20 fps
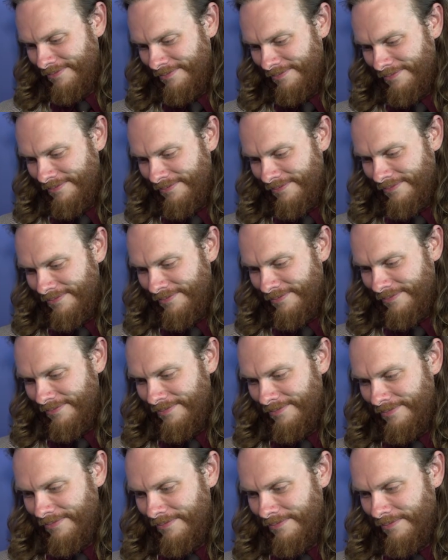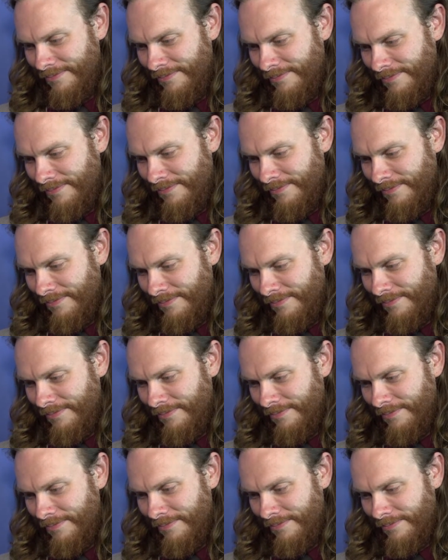
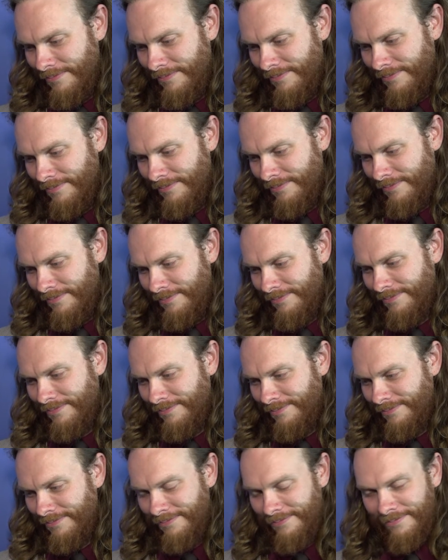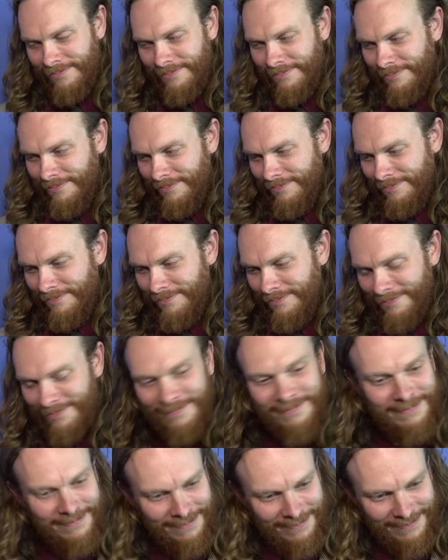
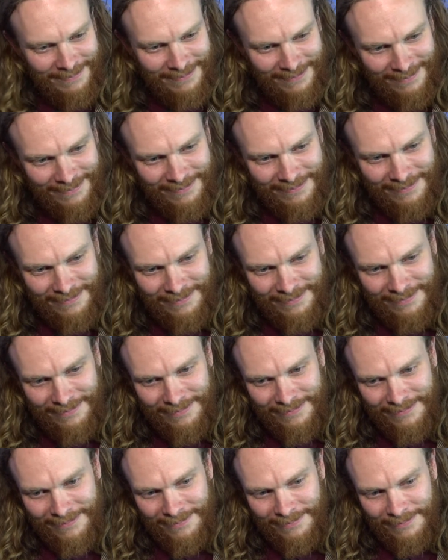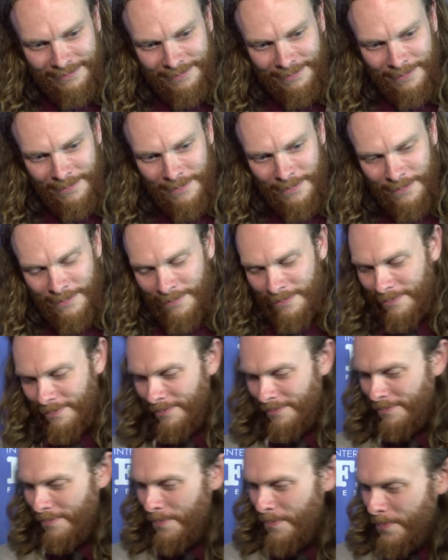
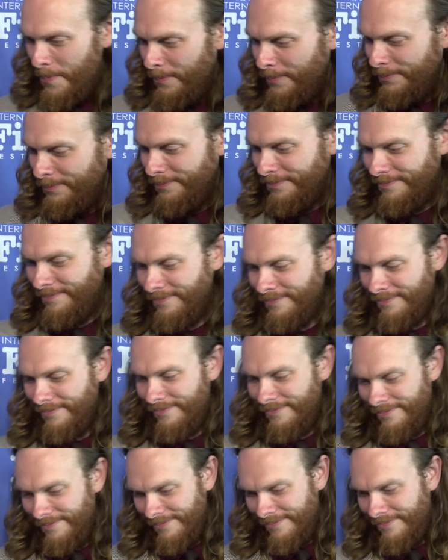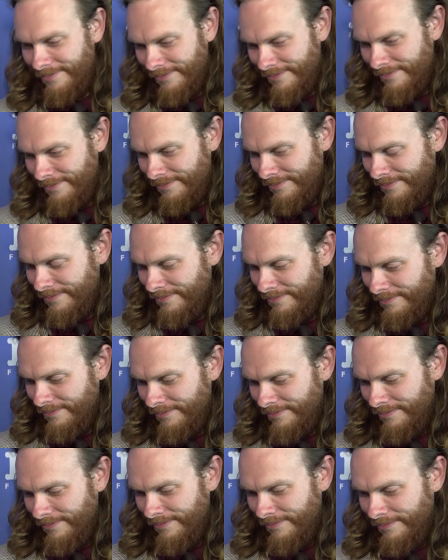(not speaking)